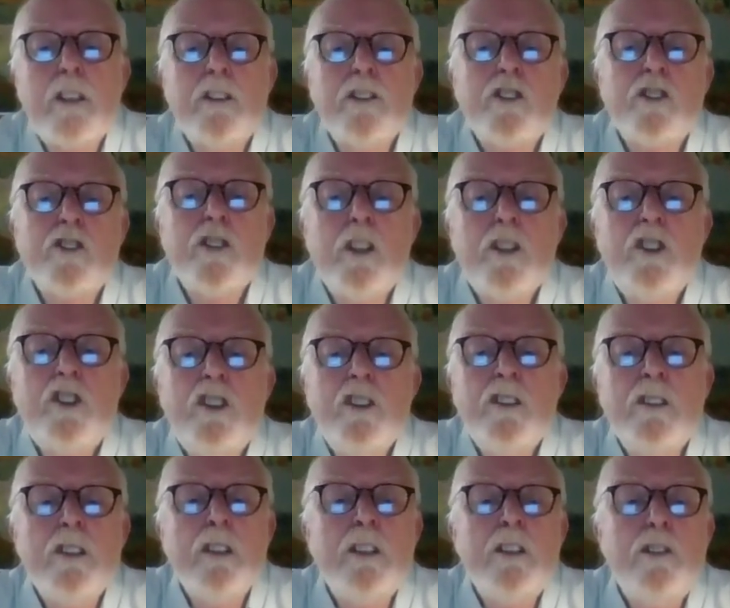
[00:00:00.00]

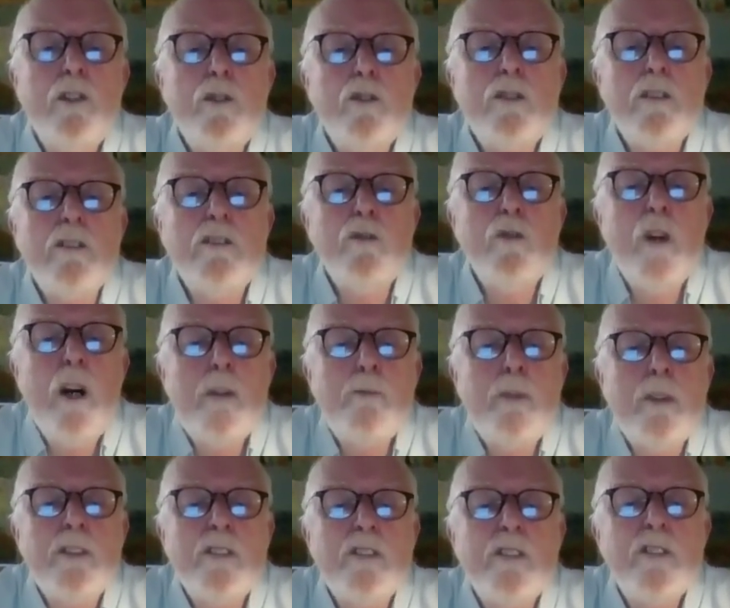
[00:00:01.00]
construction and use of
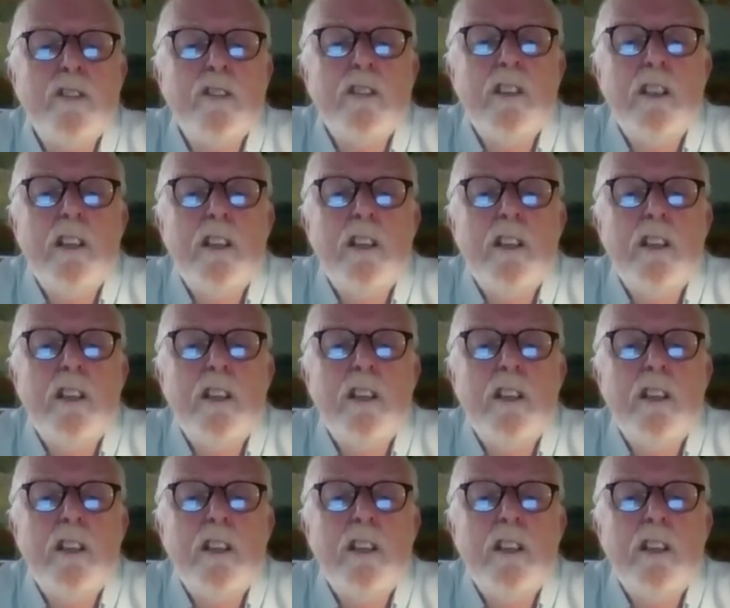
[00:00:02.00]
weapons,